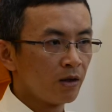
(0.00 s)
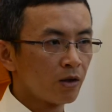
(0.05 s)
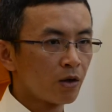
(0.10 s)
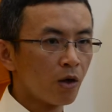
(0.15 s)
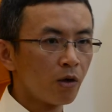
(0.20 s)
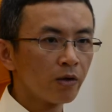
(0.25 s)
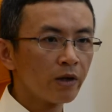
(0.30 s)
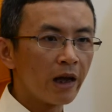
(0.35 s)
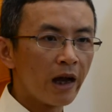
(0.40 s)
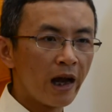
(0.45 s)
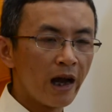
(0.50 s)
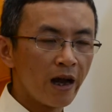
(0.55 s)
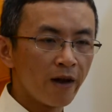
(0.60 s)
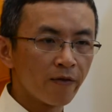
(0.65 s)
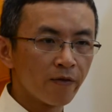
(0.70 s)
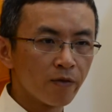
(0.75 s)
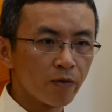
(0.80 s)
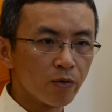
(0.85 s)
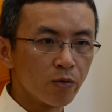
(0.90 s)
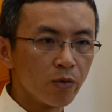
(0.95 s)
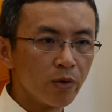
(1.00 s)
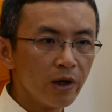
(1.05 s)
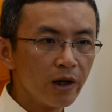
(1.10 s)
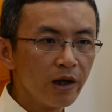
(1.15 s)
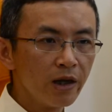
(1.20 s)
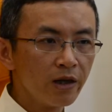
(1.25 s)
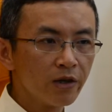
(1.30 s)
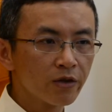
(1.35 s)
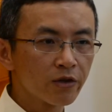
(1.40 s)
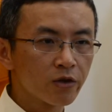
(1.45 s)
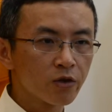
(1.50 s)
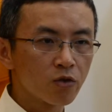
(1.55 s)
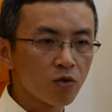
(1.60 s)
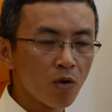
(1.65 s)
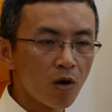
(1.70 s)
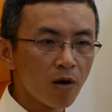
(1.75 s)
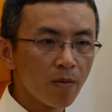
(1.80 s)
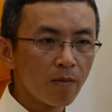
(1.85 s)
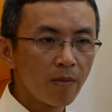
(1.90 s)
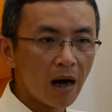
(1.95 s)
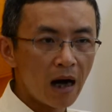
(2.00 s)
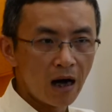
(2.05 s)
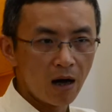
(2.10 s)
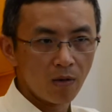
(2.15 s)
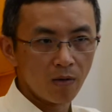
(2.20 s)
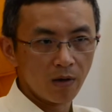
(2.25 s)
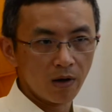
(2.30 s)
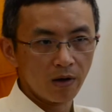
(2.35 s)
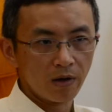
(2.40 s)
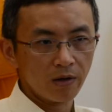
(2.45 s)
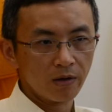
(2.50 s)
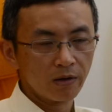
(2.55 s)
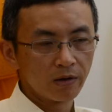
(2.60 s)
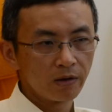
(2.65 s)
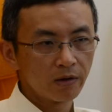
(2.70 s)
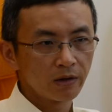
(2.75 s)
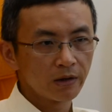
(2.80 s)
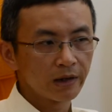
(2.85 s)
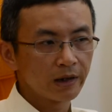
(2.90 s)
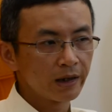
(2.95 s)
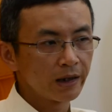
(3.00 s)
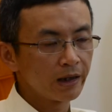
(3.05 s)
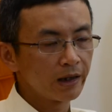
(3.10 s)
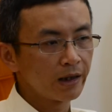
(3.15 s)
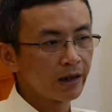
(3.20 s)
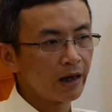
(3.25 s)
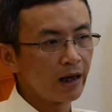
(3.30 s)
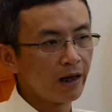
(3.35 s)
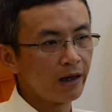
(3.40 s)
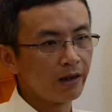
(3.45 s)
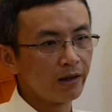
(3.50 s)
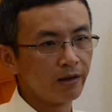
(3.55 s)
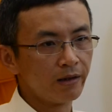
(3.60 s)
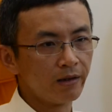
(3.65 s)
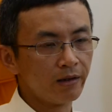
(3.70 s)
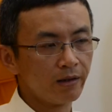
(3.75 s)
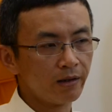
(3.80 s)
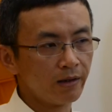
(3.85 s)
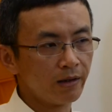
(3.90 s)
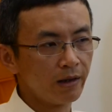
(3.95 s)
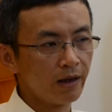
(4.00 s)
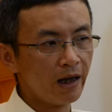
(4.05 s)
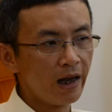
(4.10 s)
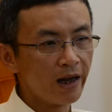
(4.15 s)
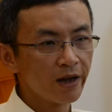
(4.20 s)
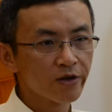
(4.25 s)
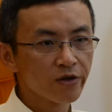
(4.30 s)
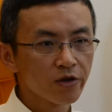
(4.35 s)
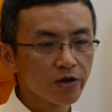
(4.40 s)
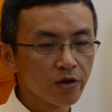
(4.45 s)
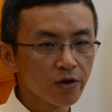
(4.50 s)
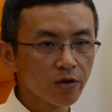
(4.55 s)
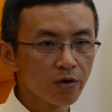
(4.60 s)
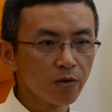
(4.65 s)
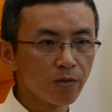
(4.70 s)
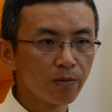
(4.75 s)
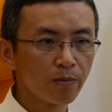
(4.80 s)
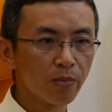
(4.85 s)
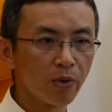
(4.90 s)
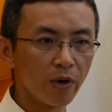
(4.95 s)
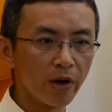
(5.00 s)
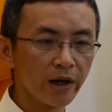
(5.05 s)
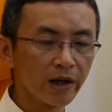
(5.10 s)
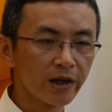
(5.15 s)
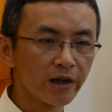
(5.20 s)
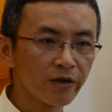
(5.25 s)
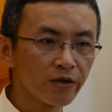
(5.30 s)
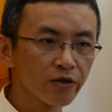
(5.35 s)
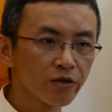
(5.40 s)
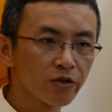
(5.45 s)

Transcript: don't have really strong power, can let you breaking